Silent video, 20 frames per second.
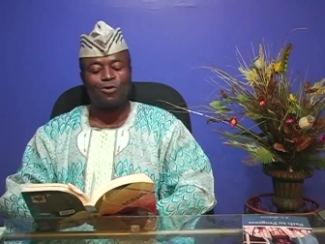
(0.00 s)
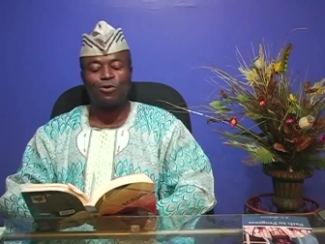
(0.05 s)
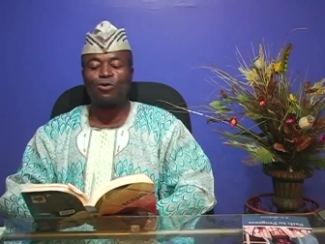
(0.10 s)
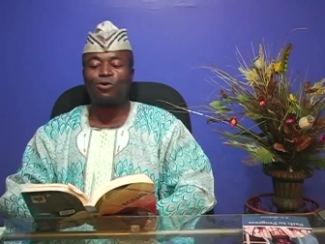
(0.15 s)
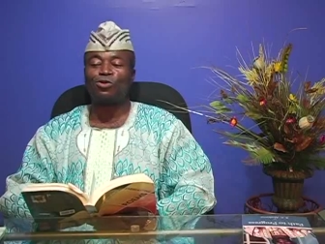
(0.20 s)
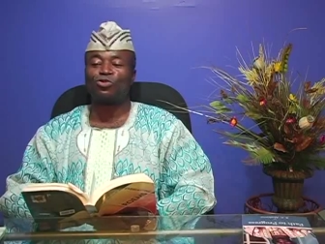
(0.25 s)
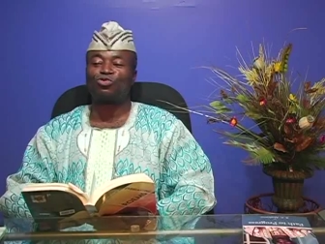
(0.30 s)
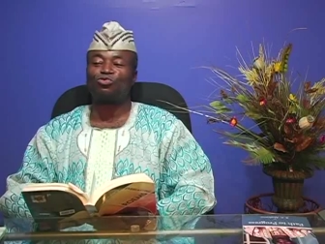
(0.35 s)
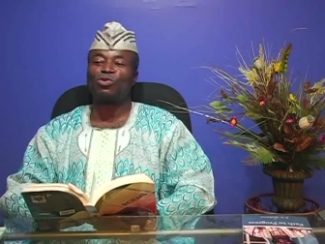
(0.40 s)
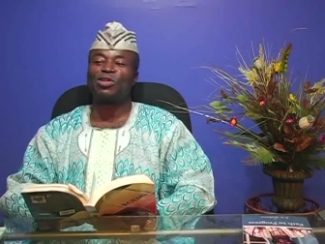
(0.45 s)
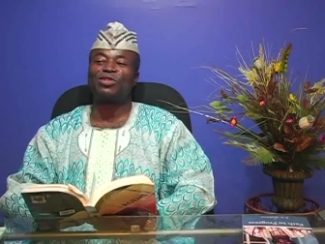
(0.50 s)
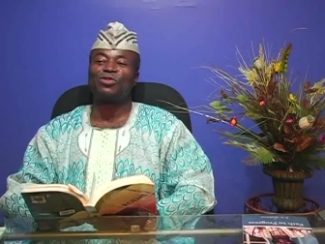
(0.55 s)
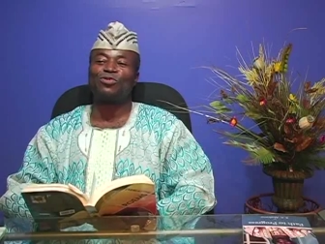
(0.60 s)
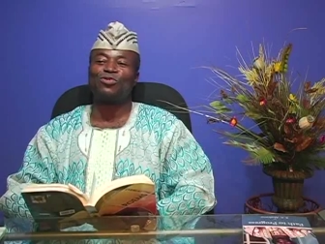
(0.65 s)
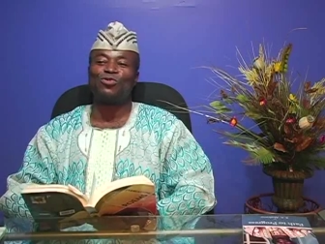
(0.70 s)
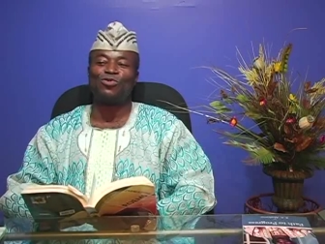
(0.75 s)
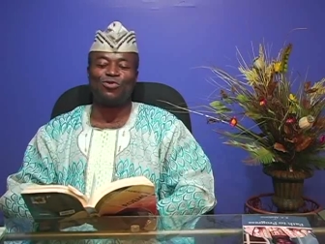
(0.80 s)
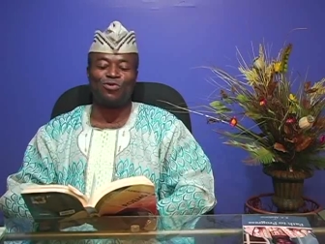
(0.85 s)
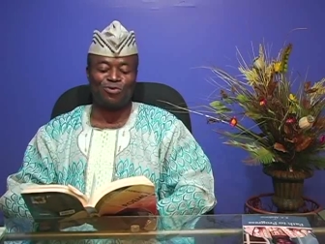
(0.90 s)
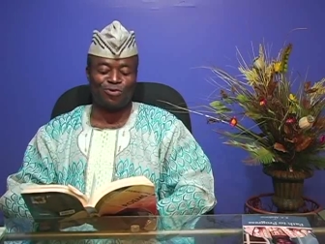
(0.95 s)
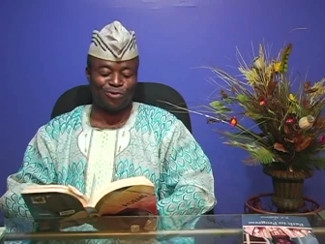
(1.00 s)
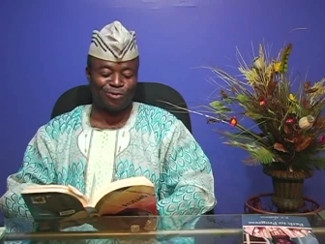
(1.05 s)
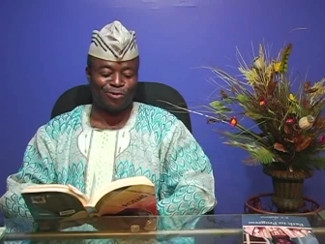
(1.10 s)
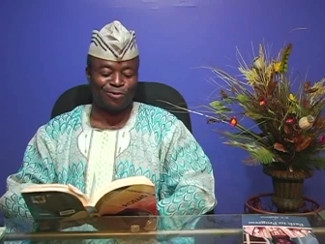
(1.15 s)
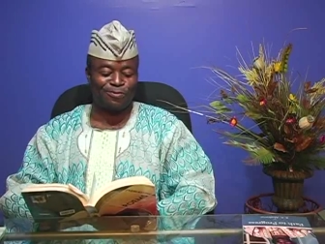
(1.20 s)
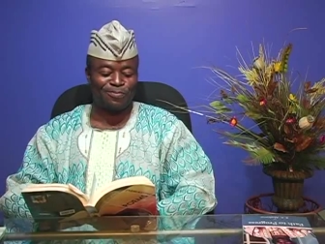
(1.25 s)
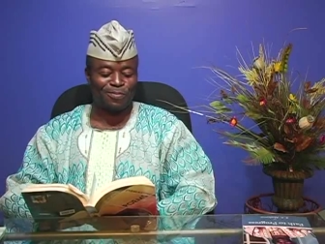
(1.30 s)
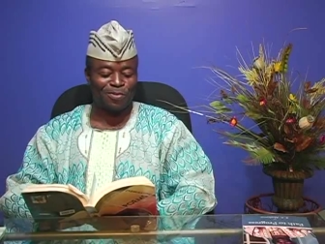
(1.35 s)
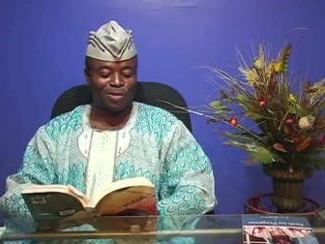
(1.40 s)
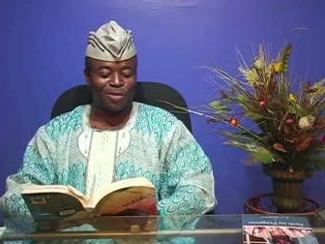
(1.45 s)
Oh sweet Uhuru,
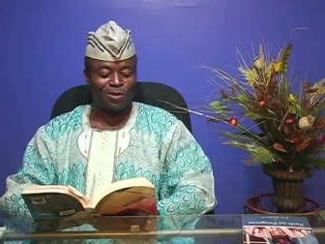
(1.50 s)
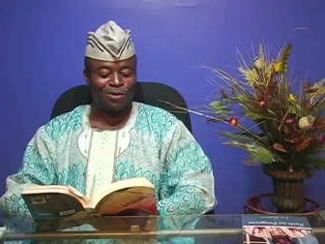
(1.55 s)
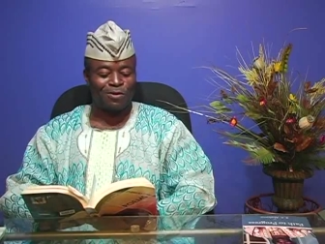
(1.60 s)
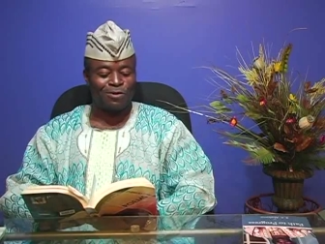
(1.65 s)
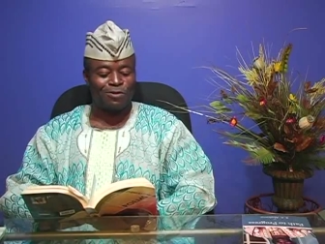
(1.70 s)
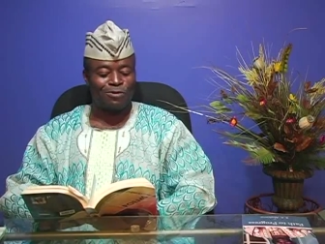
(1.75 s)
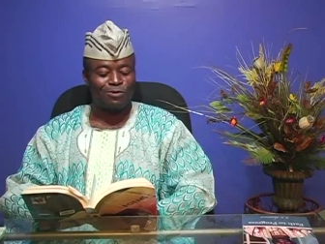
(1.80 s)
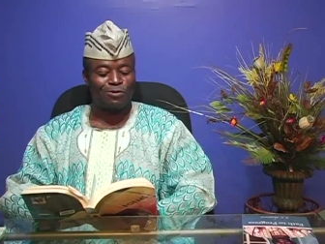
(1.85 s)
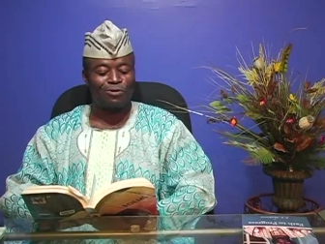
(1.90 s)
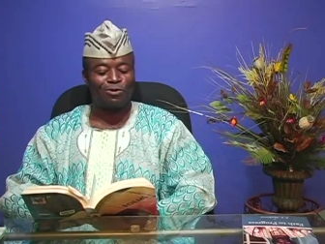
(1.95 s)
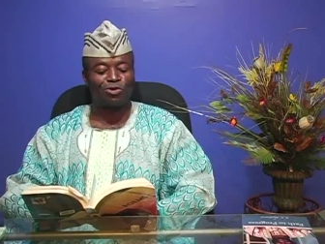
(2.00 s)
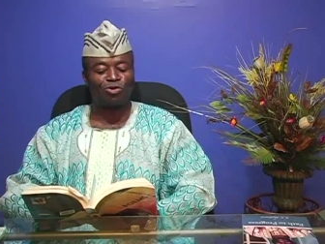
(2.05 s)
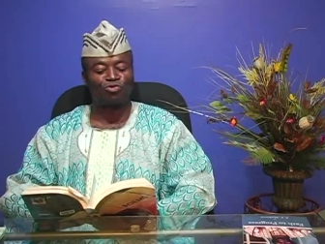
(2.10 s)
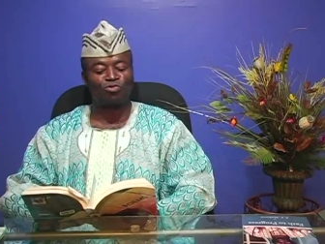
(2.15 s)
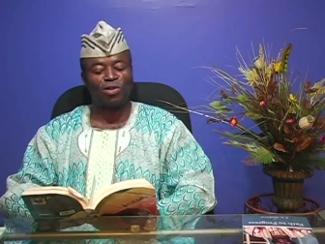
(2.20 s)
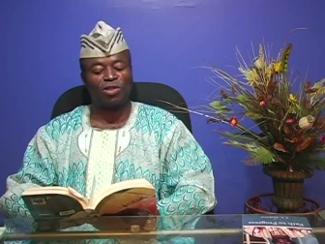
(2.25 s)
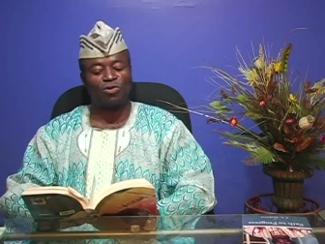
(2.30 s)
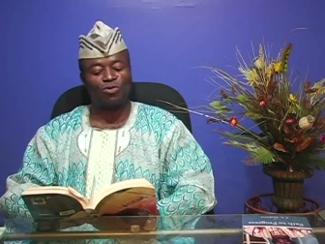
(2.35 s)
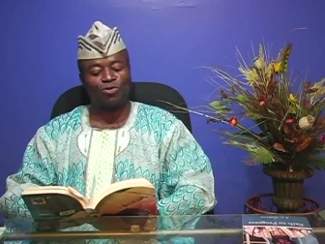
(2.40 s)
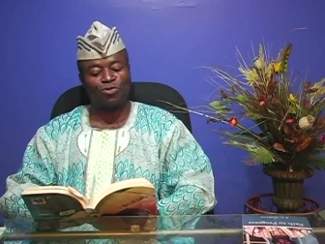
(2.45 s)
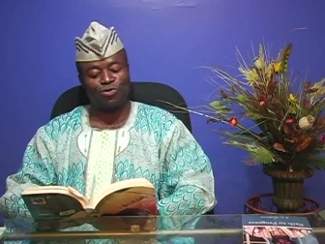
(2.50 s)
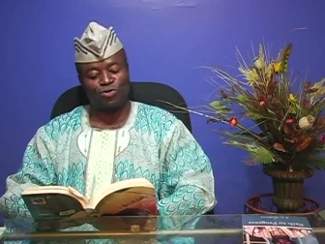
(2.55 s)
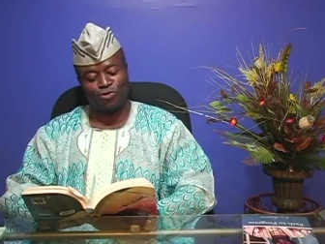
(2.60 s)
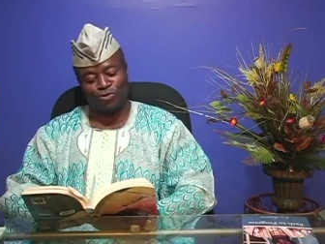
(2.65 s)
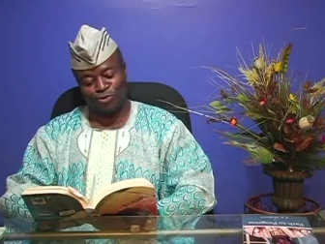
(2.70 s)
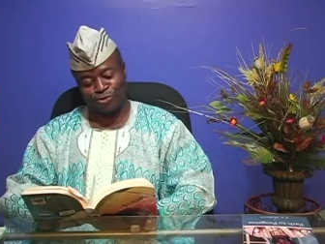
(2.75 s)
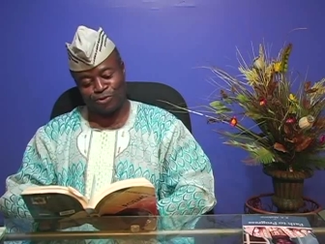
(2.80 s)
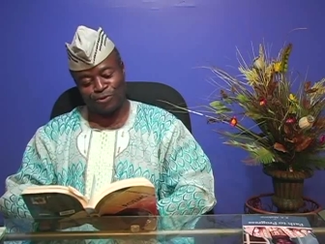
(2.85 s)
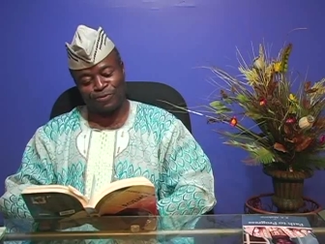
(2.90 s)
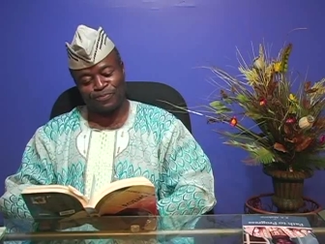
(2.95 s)
oh sweet
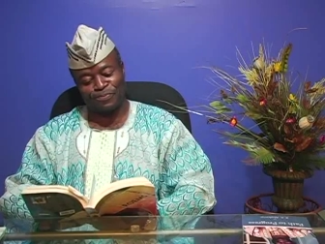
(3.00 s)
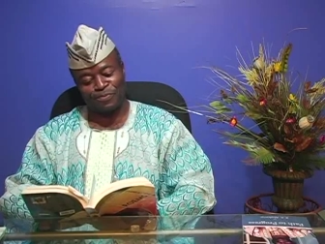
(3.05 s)
Uhuru,